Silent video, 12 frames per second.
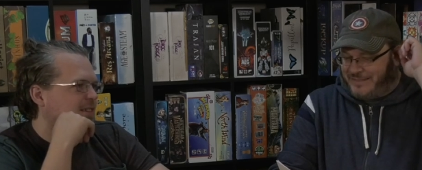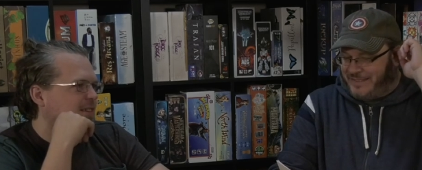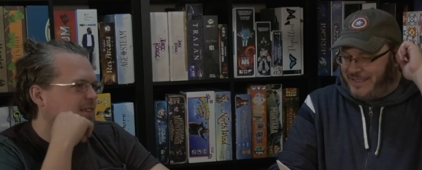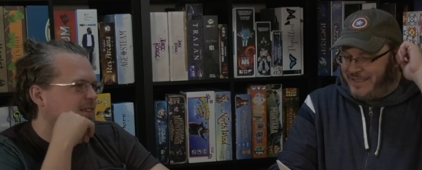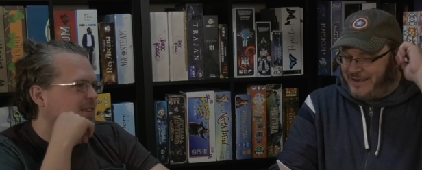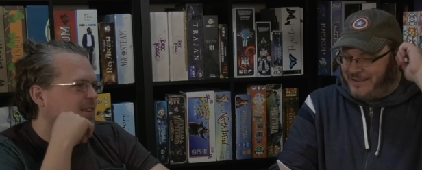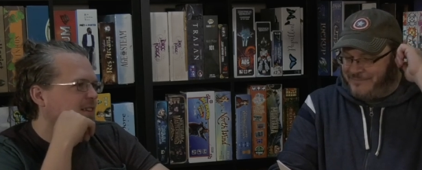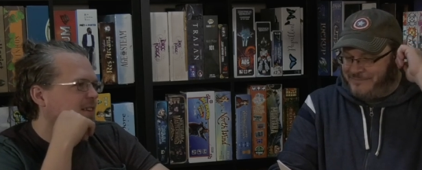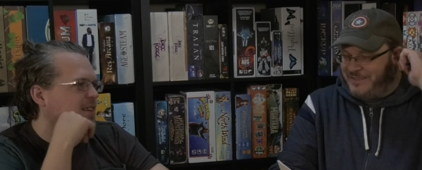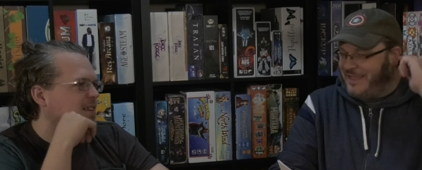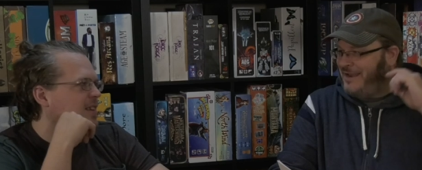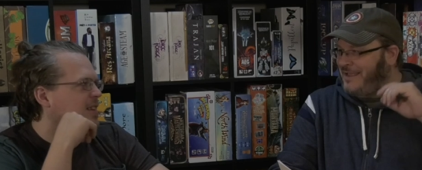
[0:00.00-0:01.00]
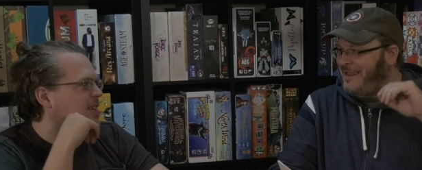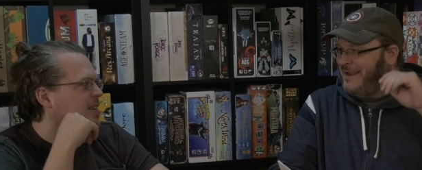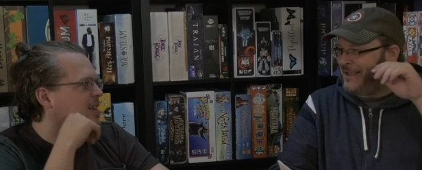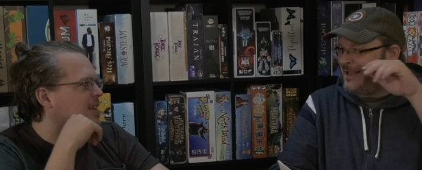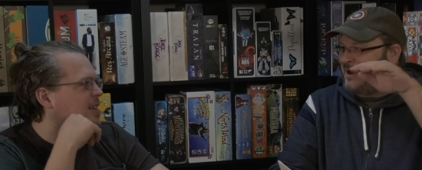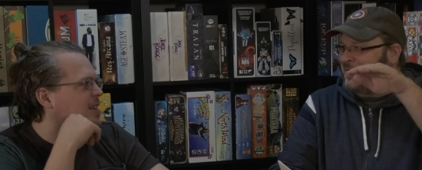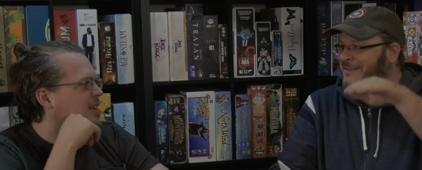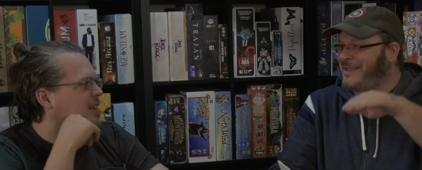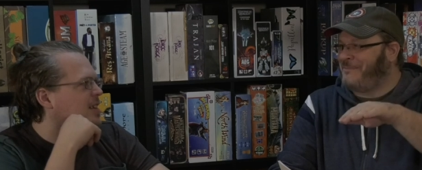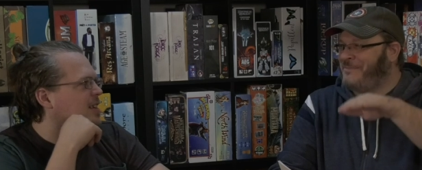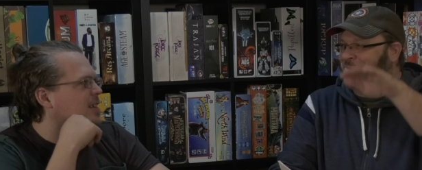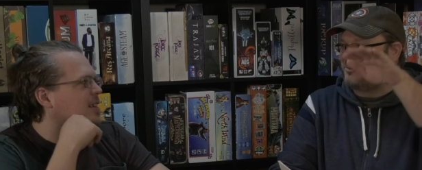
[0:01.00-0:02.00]
Speaker 1: yeah, yeah, I gotta kind of hit
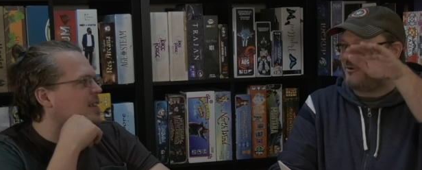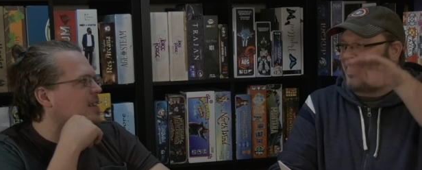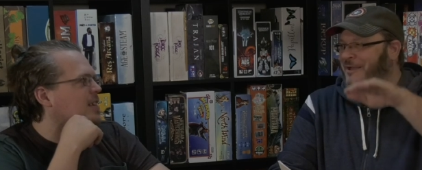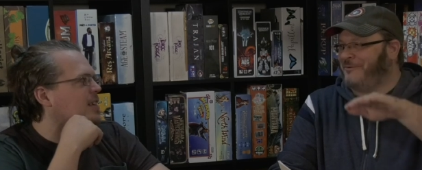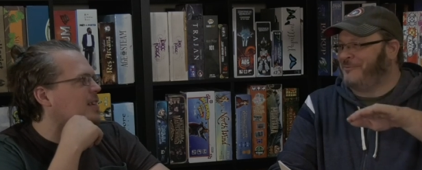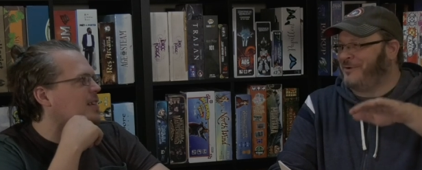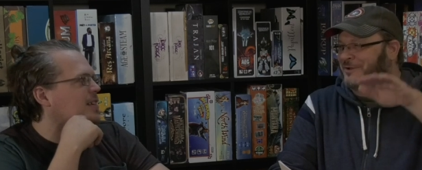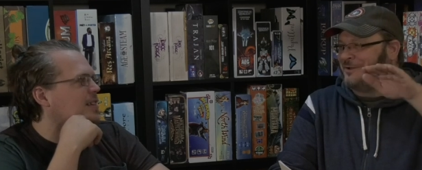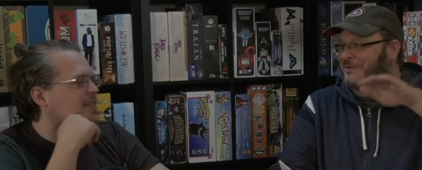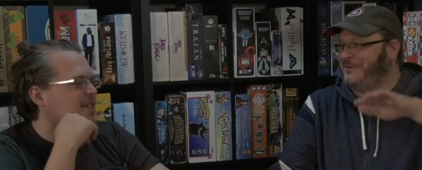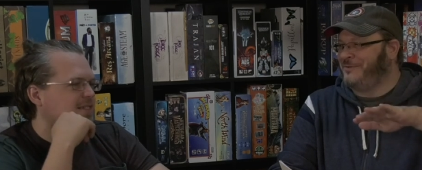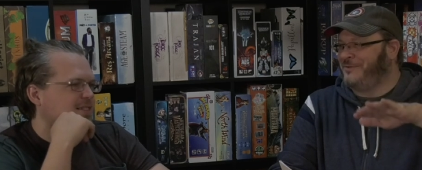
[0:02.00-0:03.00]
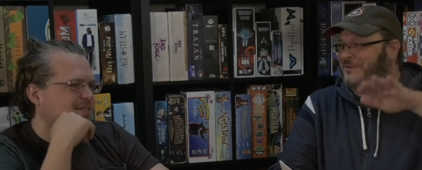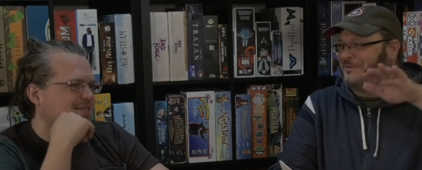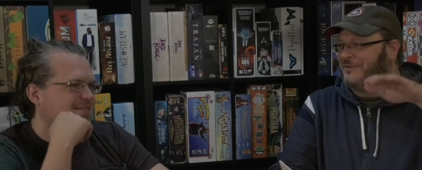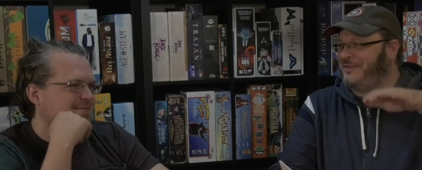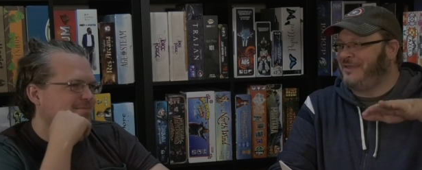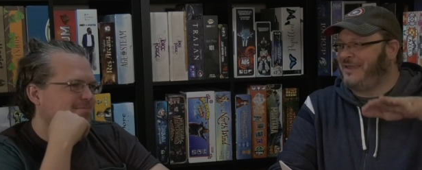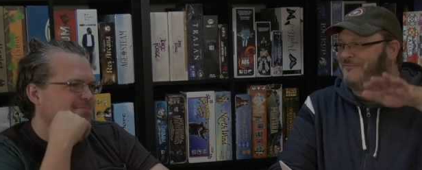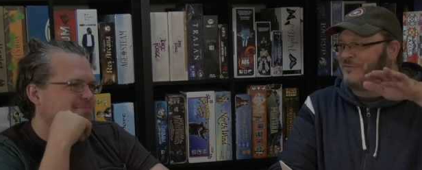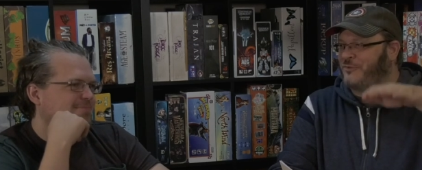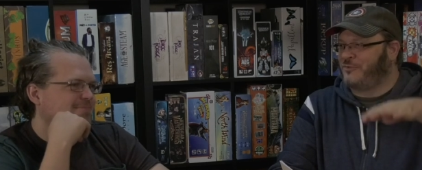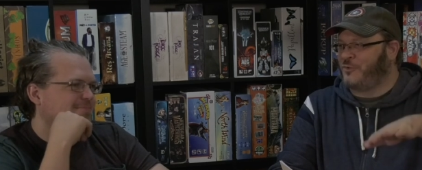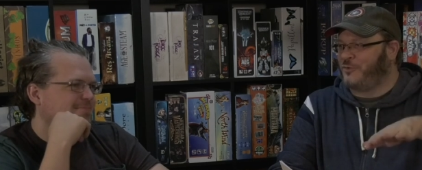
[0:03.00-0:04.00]
that middle ground where you, you, you give
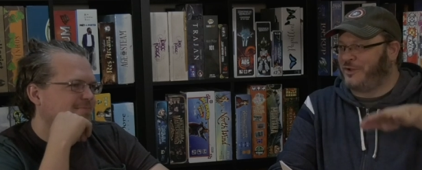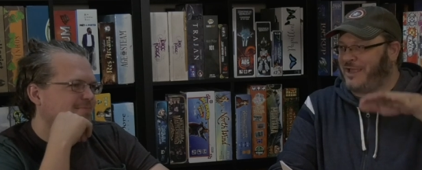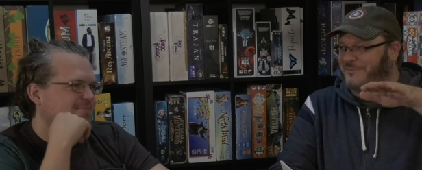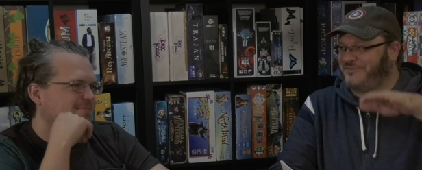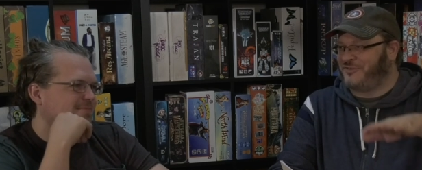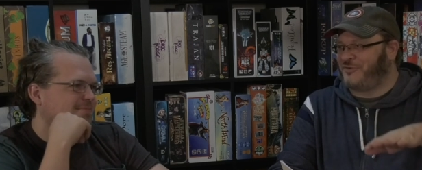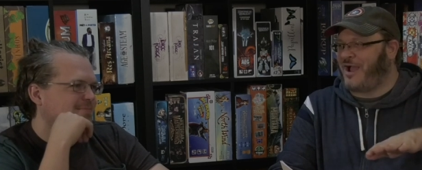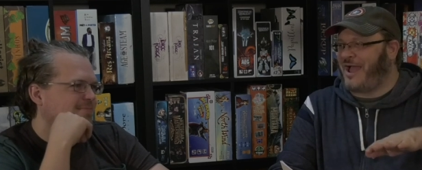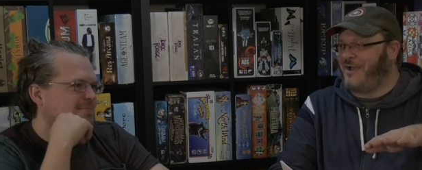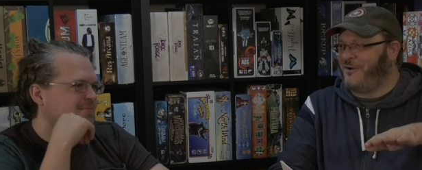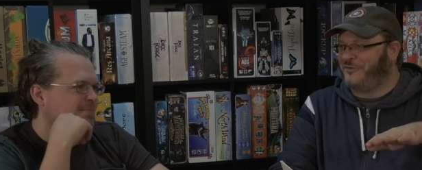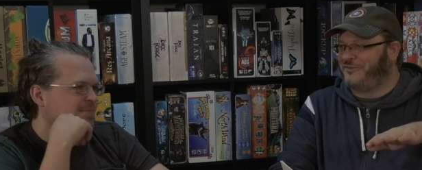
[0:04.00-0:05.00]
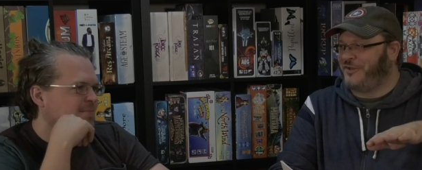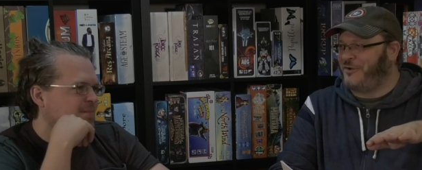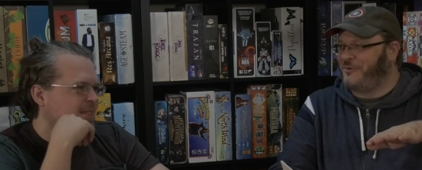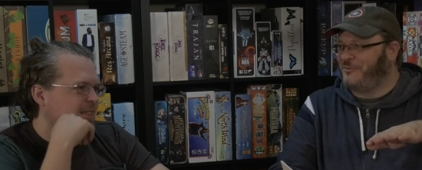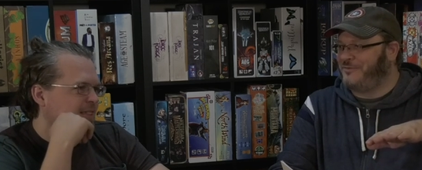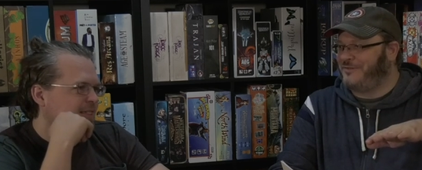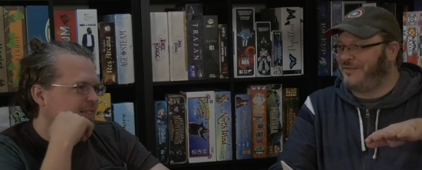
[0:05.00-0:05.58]
those older games a try also,